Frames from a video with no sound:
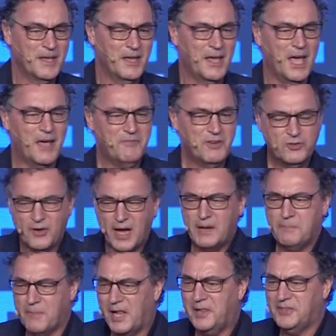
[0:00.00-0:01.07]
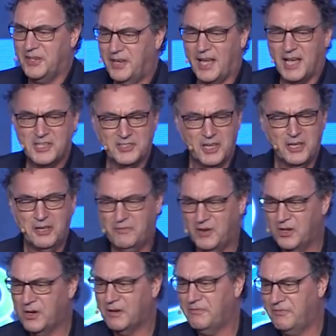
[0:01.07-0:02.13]
Have you tried multitasking if
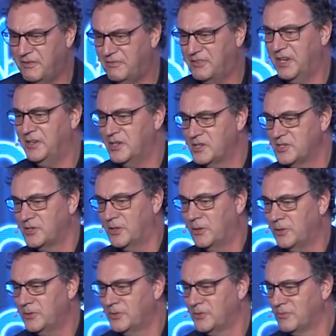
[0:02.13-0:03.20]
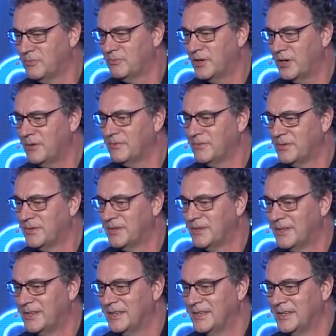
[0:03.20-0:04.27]
you're not fifteen years old? Yeah.
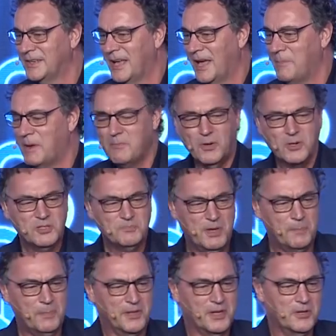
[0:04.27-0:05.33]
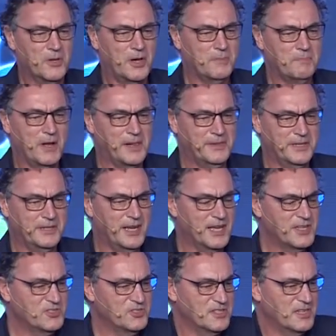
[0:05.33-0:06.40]
I mean, most people cannot
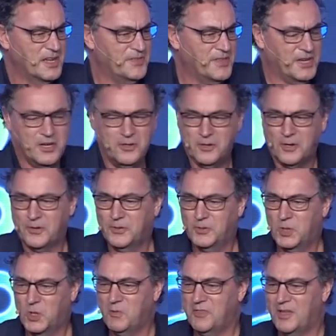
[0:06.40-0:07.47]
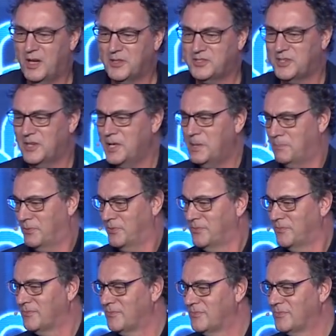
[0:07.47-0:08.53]
multitask just like they cannot go without sleep.
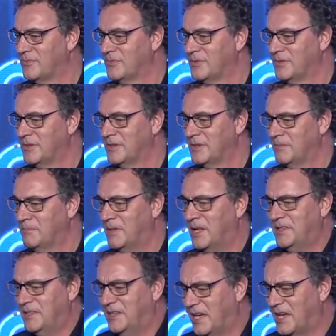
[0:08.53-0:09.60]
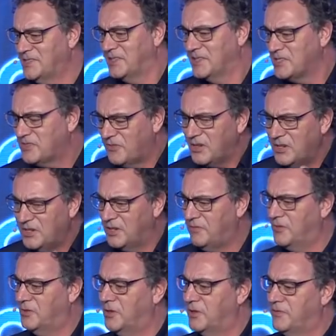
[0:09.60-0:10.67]
Multitasking is very
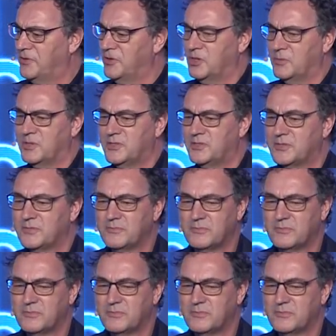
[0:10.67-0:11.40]
difficult for humans.